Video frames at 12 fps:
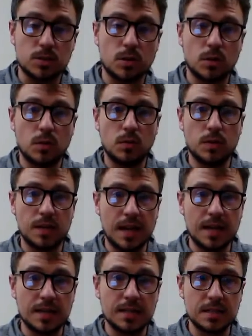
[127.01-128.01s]
So what
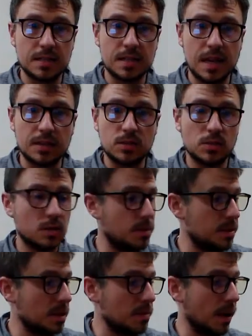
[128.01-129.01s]
that is that's going to
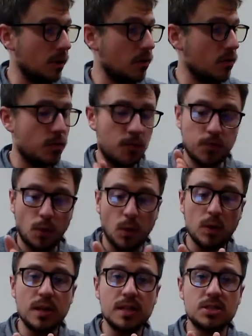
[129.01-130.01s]
be about
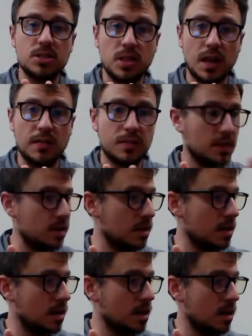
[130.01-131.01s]
47
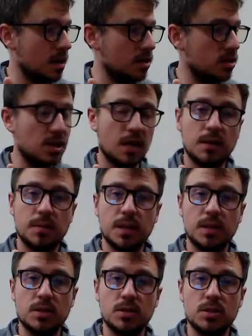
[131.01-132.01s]

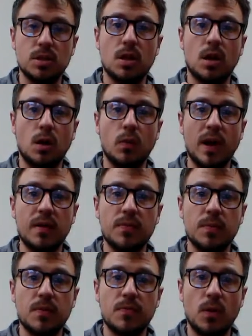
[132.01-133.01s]
centimeters away
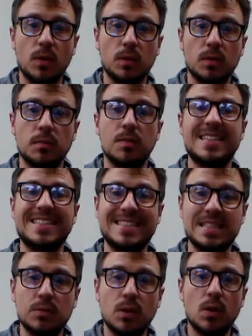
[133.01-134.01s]
from the fulcrum,
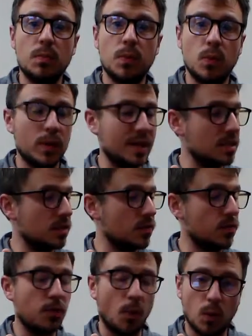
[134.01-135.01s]

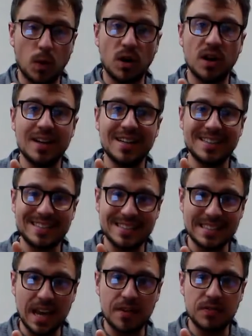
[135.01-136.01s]

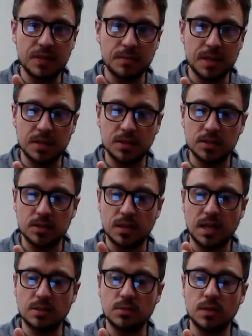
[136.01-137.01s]
0.47 meters.
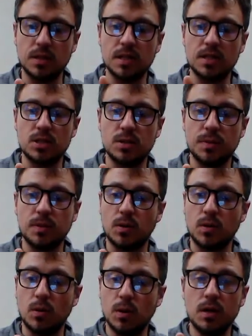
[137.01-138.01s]
That's what needs to be
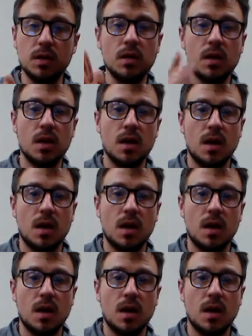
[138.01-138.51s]
recorded.